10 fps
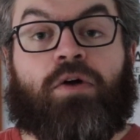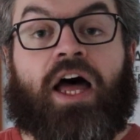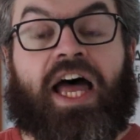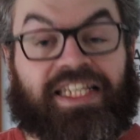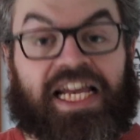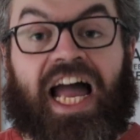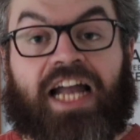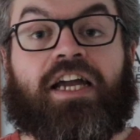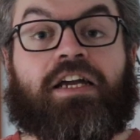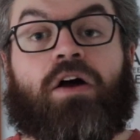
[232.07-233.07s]

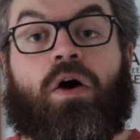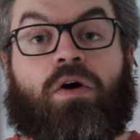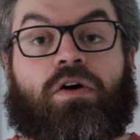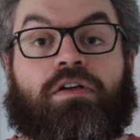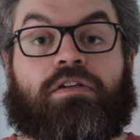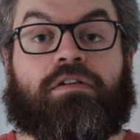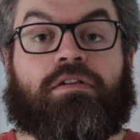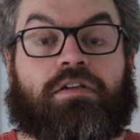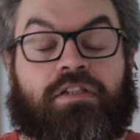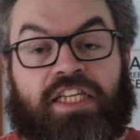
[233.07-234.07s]
attack
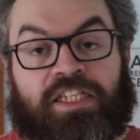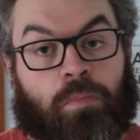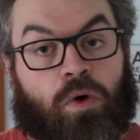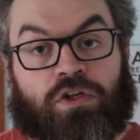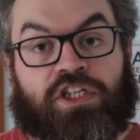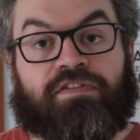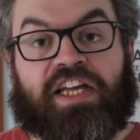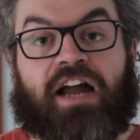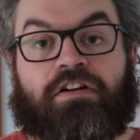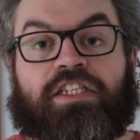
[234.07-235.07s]
on this portion of
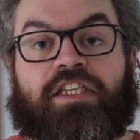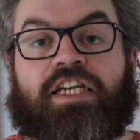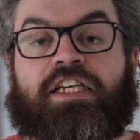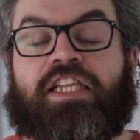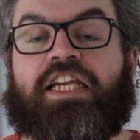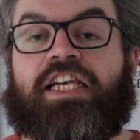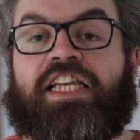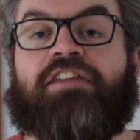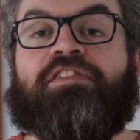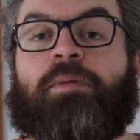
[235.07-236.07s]
the garrison that
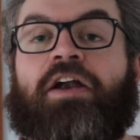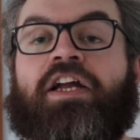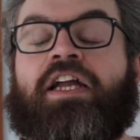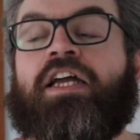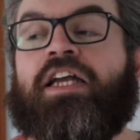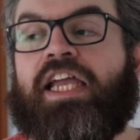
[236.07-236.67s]
leaves Barrack